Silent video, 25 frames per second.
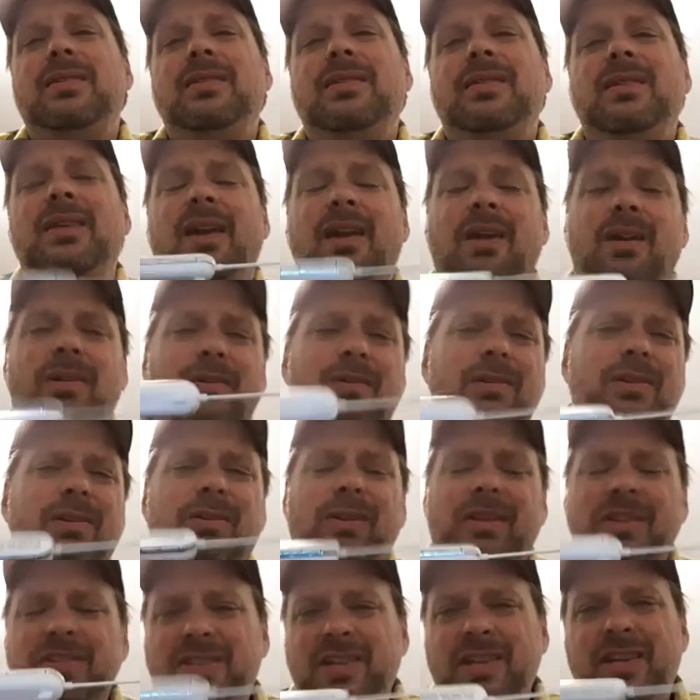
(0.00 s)
you
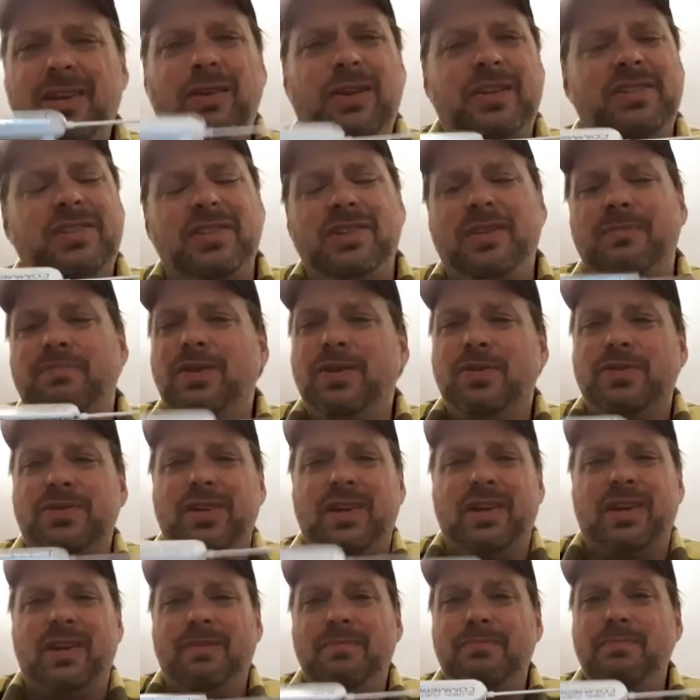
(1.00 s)
listen to music.